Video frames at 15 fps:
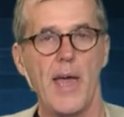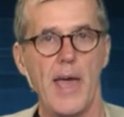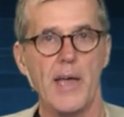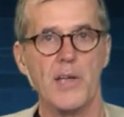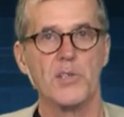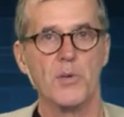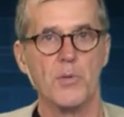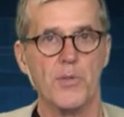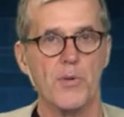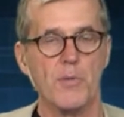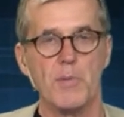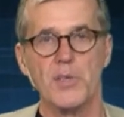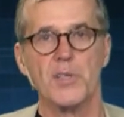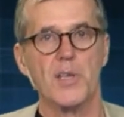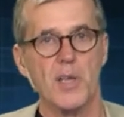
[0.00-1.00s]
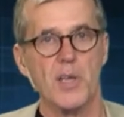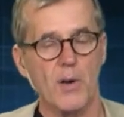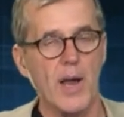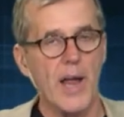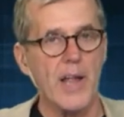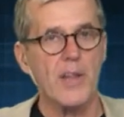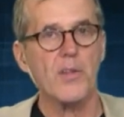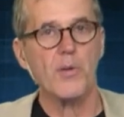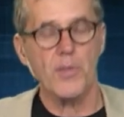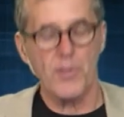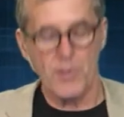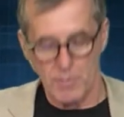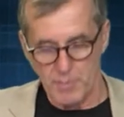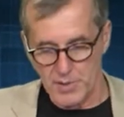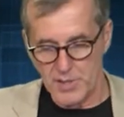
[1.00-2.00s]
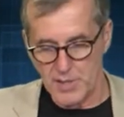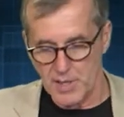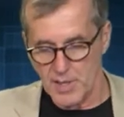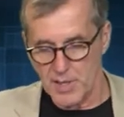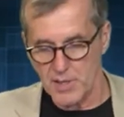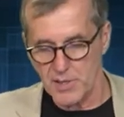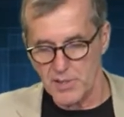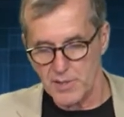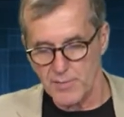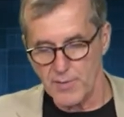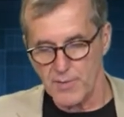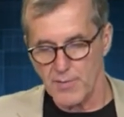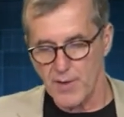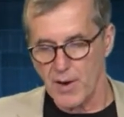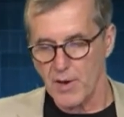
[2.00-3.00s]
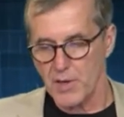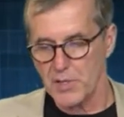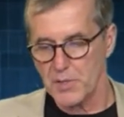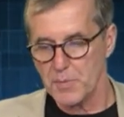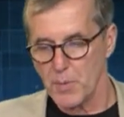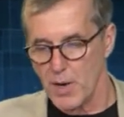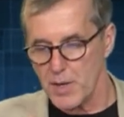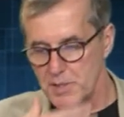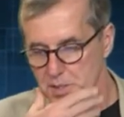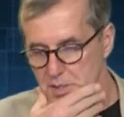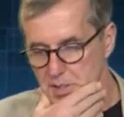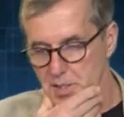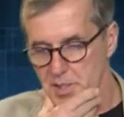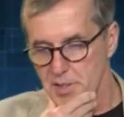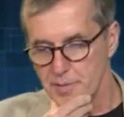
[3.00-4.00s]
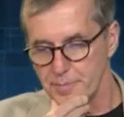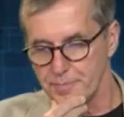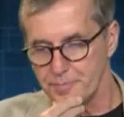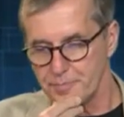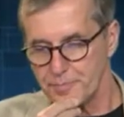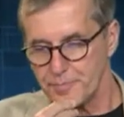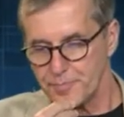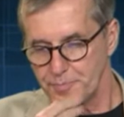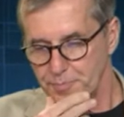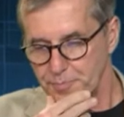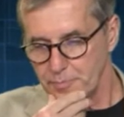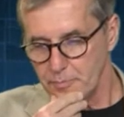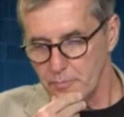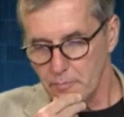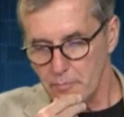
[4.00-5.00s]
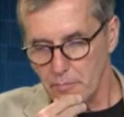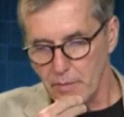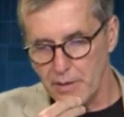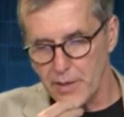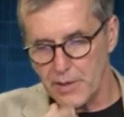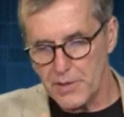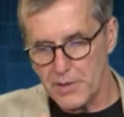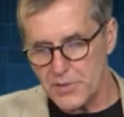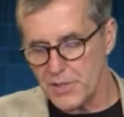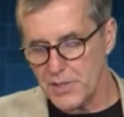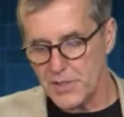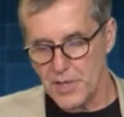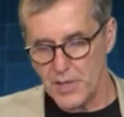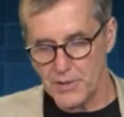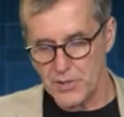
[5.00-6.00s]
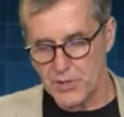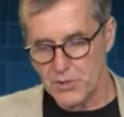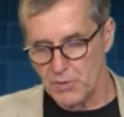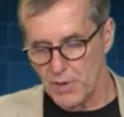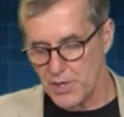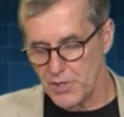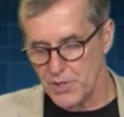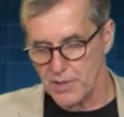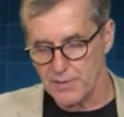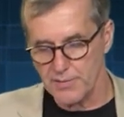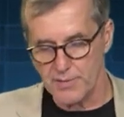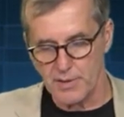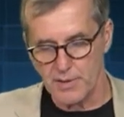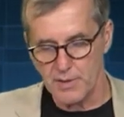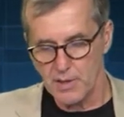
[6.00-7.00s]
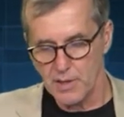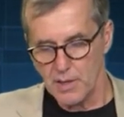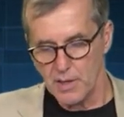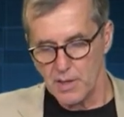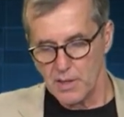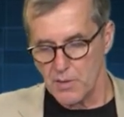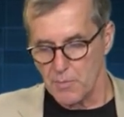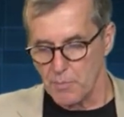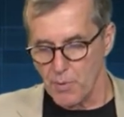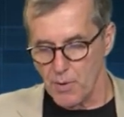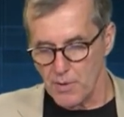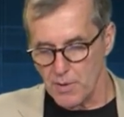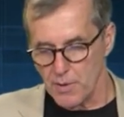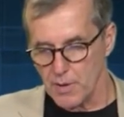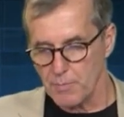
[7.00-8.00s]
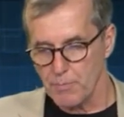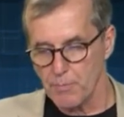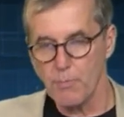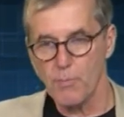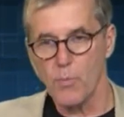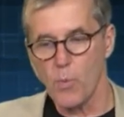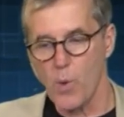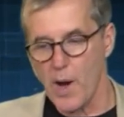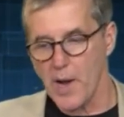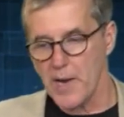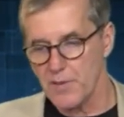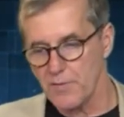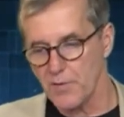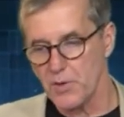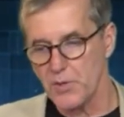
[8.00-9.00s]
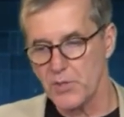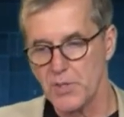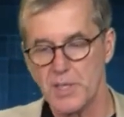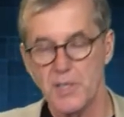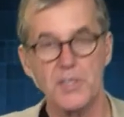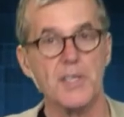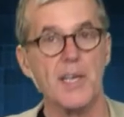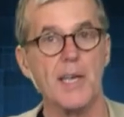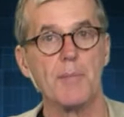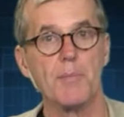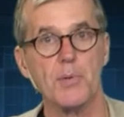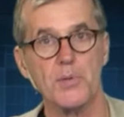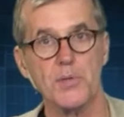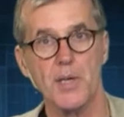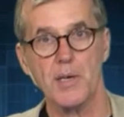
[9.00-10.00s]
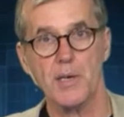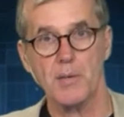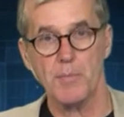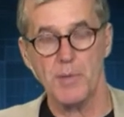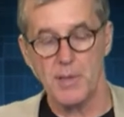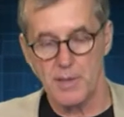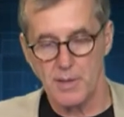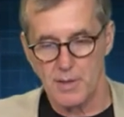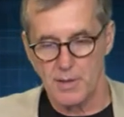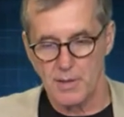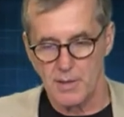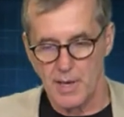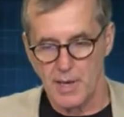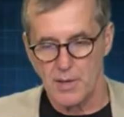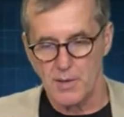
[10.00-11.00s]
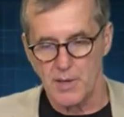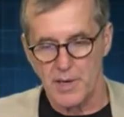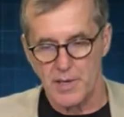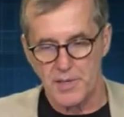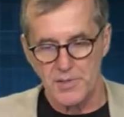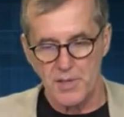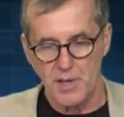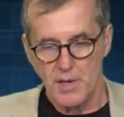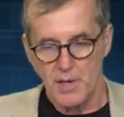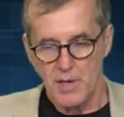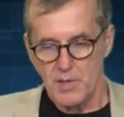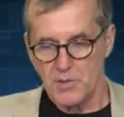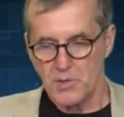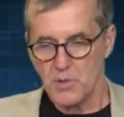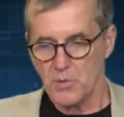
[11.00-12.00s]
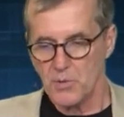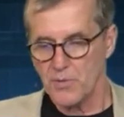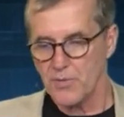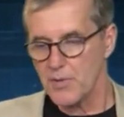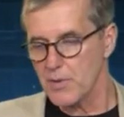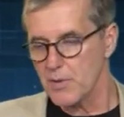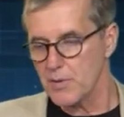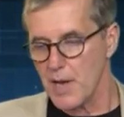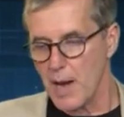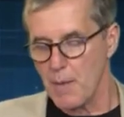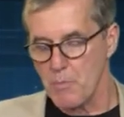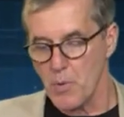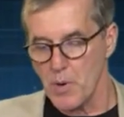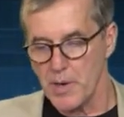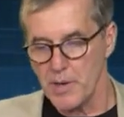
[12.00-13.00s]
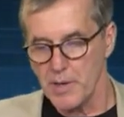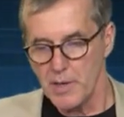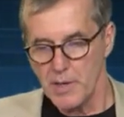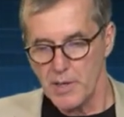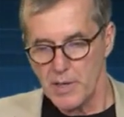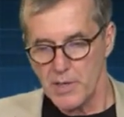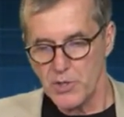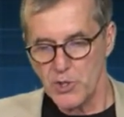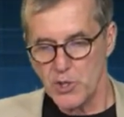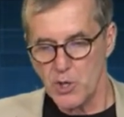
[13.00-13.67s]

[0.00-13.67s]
exothermicity or endothermicity is of the various processes. Now, here's an illustration of the wide diversity of samples that can be analyzed. So the top one is